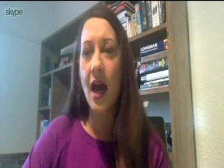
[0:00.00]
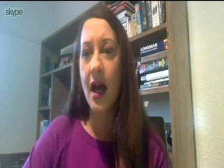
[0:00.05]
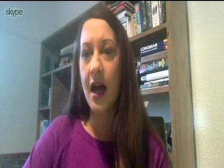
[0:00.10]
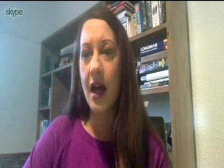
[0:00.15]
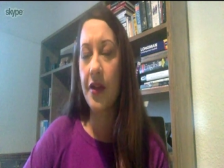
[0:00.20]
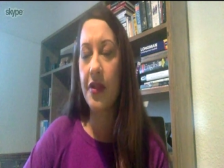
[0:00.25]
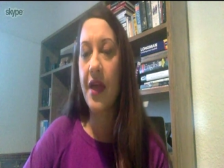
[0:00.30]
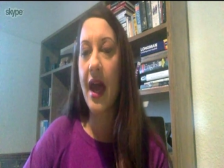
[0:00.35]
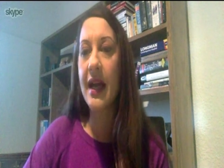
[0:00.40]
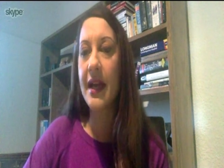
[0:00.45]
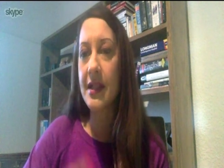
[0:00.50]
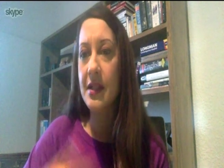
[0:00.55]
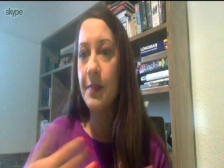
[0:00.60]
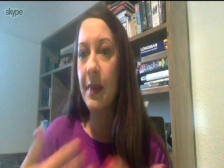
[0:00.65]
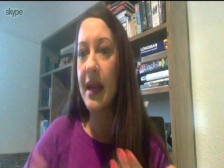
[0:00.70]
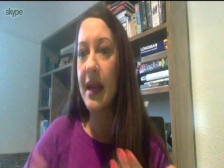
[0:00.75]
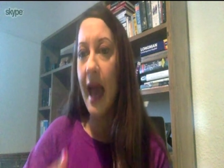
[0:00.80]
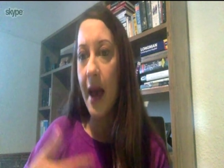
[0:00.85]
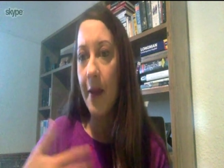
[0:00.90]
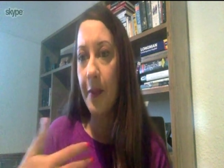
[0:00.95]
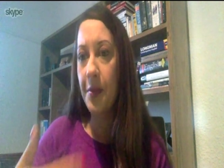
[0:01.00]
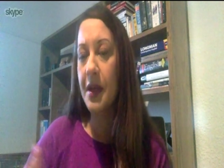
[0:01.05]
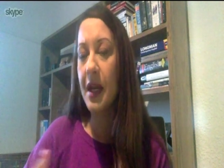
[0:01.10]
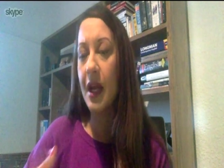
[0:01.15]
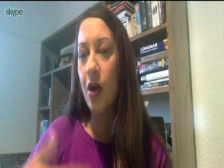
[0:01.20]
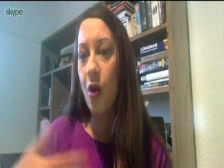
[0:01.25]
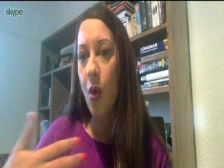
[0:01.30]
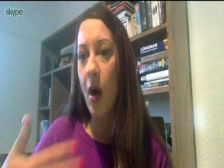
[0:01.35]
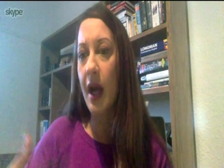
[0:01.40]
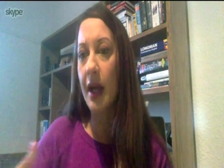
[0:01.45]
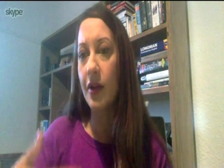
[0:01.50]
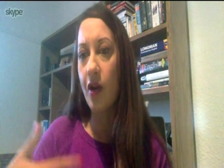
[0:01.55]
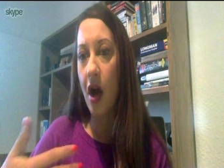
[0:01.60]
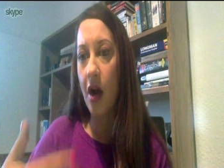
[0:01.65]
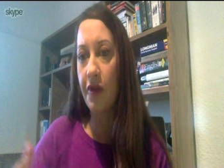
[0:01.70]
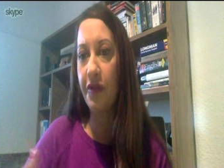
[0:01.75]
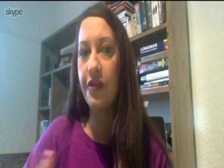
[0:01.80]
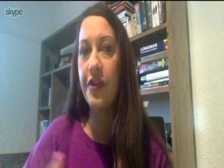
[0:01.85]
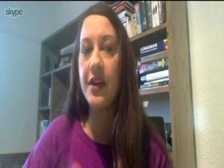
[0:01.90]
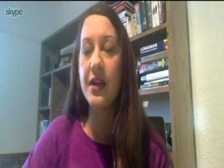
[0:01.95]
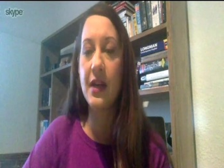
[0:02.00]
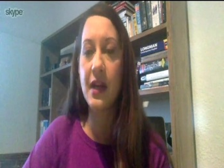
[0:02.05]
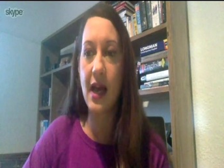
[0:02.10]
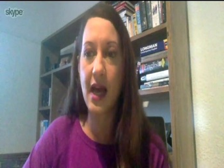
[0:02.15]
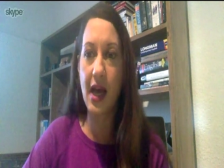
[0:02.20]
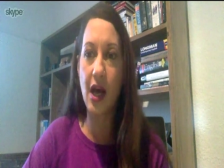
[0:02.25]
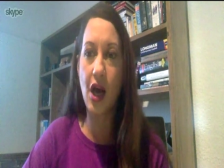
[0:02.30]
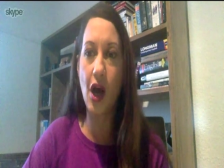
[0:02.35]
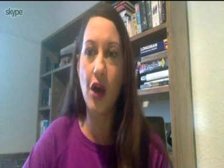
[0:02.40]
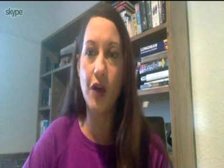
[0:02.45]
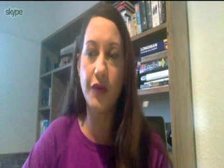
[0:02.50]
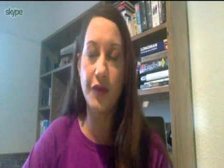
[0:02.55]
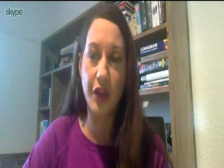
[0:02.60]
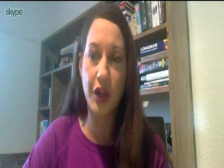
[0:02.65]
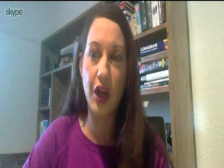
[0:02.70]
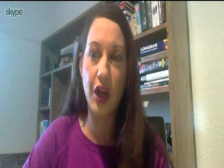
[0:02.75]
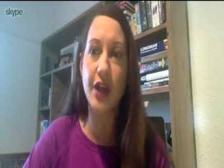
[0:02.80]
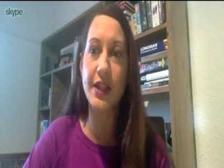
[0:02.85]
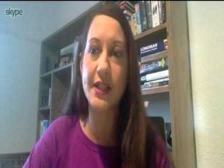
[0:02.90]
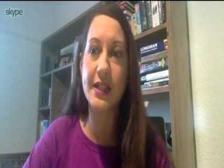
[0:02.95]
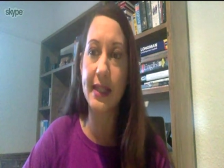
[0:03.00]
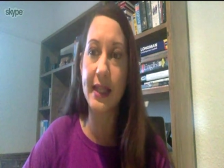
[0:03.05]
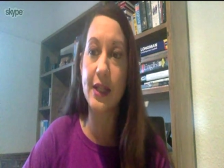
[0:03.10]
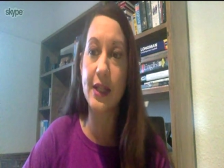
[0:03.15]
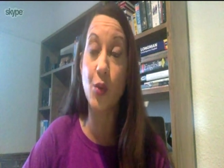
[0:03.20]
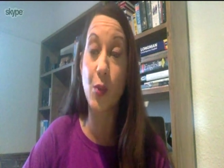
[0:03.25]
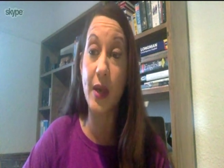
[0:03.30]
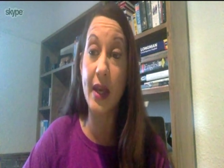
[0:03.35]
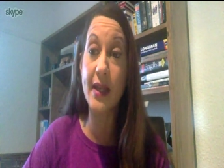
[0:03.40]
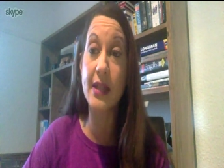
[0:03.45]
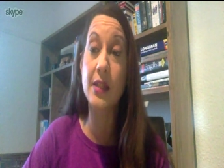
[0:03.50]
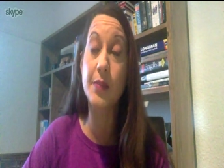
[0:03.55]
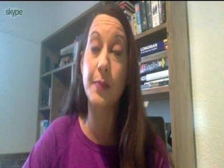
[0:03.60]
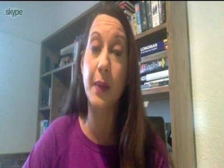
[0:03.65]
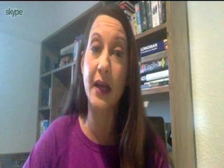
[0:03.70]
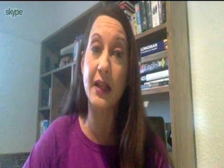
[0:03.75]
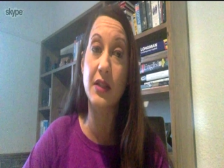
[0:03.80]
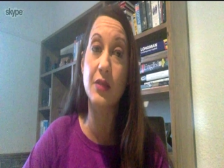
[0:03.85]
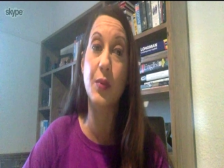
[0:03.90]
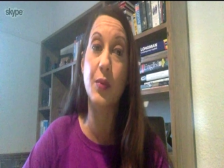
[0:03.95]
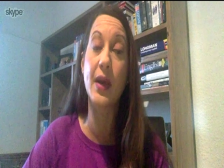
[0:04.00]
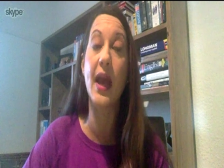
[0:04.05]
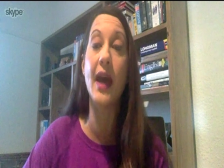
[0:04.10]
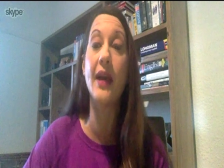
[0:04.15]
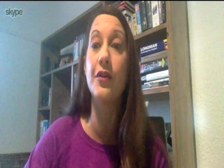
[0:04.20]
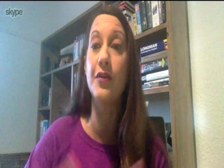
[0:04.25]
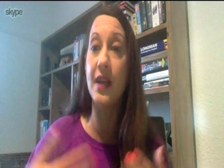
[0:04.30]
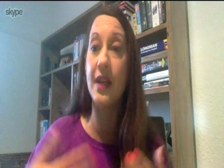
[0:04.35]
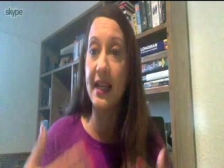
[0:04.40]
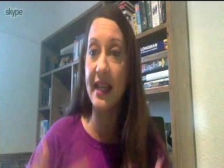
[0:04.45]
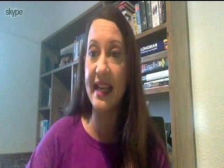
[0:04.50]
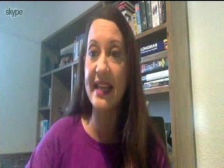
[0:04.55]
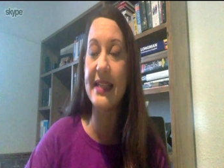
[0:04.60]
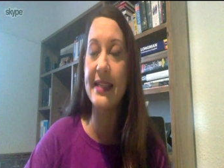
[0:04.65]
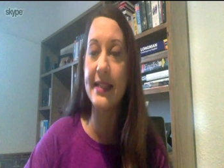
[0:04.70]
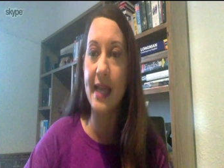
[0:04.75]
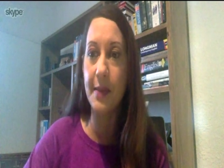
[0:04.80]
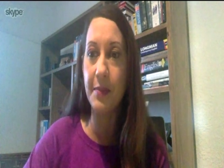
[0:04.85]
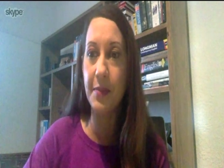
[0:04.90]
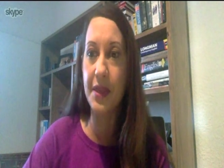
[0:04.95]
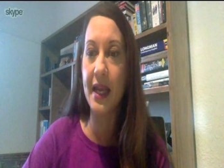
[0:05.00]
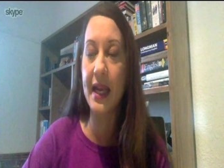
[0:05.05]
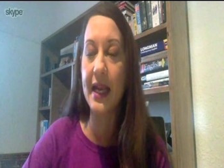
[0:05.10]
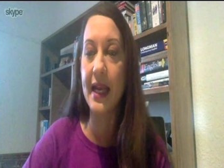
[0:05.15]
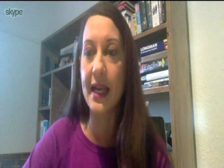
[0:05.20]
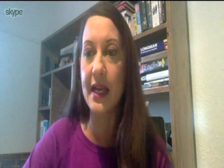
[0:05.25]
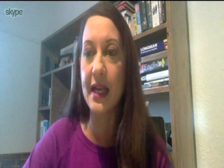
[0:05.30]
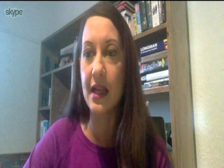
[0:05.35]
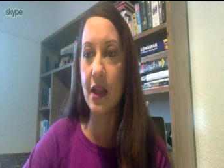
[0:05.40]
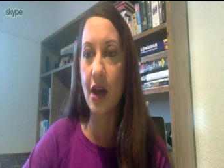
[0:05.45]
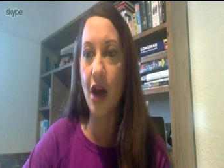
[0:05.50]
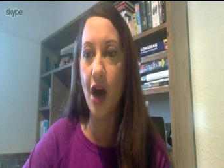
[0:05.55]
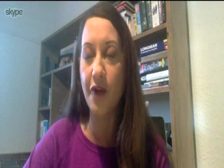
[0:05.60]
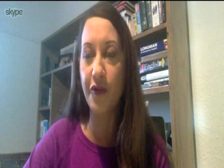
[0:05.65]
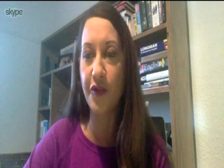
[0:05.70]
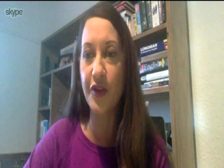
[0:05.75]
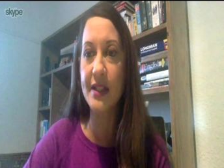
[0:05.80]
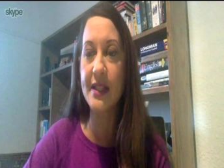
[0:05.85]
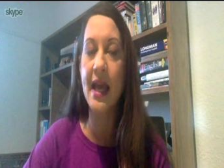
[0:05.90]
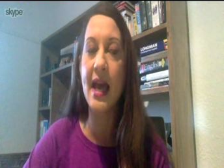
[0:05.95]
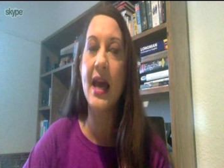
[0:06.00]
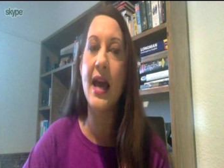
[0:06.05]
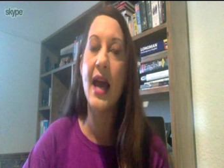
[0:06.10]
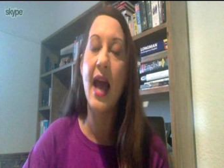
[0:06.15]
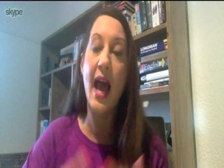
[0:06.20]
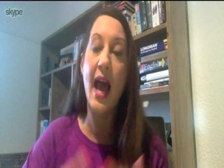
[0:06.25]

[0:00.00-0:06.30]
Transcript: Uh, that has been happening quite often uh, over the last six weeks, but we had a really in-depth clean in the office